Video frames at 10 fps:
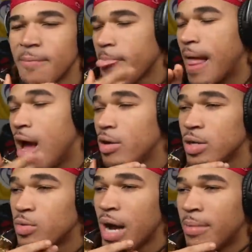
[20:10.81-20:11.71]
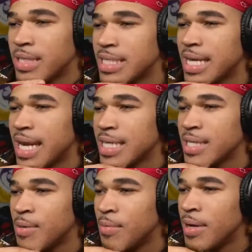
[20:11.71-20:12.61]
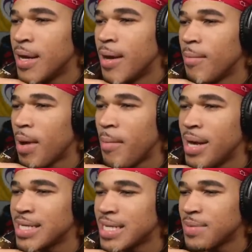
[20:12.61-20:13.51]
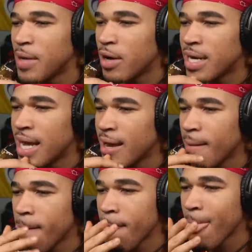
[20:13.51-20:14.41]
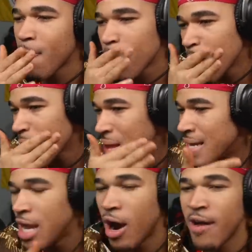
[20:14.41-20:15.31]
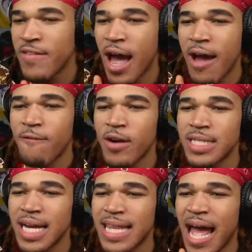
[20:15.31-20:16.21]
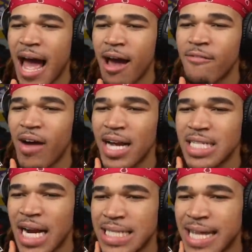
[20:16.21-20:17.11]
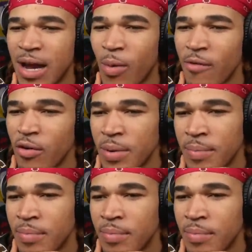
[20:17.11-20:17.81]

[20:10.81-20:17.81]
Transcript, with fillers: I don't do it. I'm just saying that's him. My man's kissed me on the neck. Yo, if y'all have friends like that, I advise y'all to stay away from him.